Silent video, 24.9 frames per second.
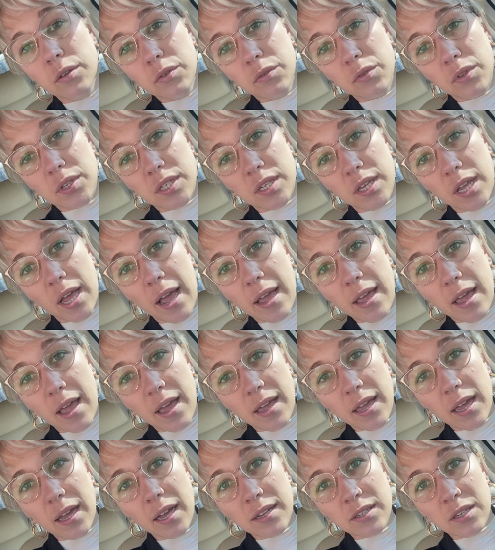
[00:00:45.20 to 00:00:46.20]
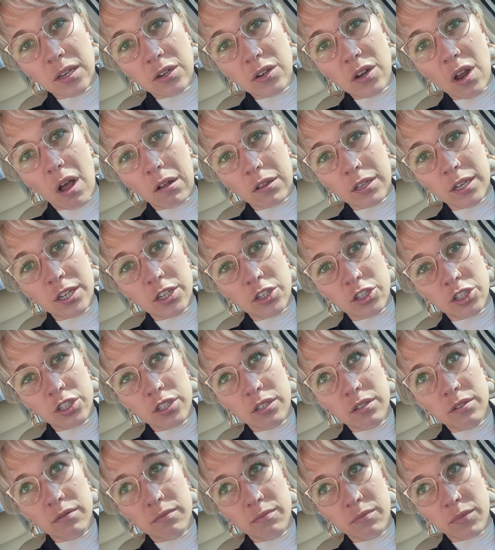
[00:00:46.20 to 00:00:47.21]
CIA has
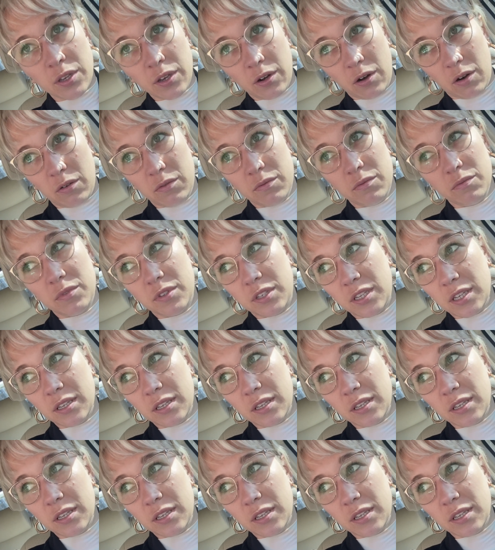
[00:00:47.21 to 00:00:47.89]
acknowledged, you know, de